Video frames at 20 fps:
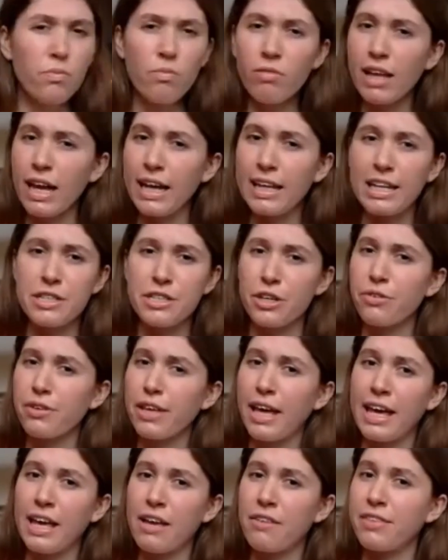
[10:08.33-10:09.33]
And it's
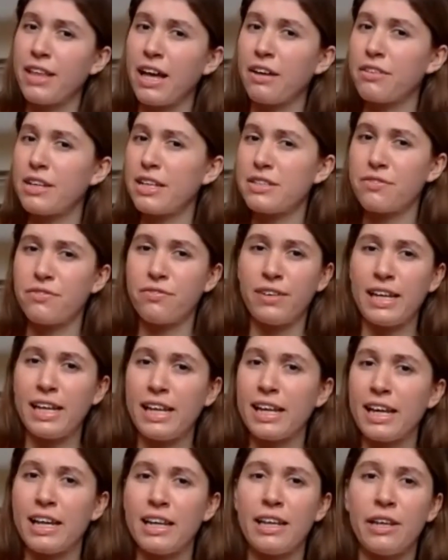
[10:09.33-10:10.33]
okay if that is
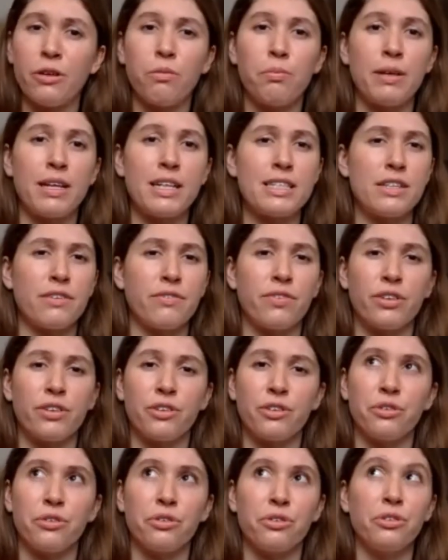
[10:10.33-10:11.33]
feeling a little bit
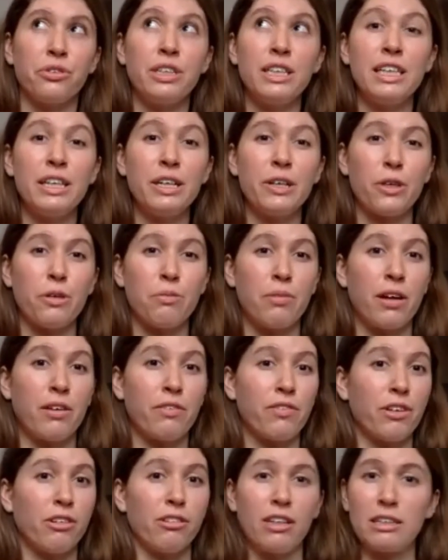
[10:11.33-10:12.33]
difficult. You might
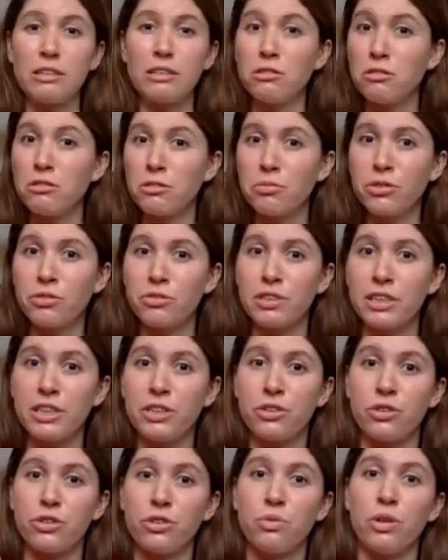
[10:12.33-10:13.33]
feel like, oh, I'm not really
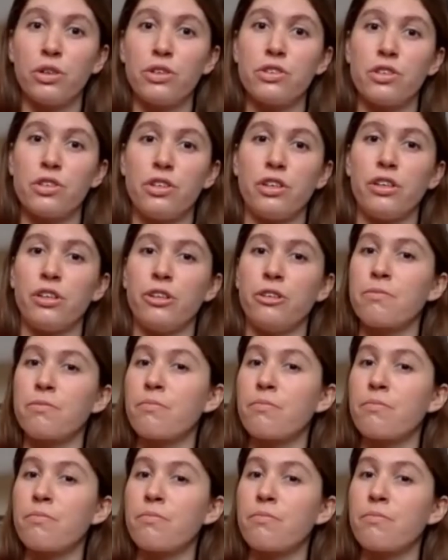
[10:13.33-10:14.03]
sure what to do.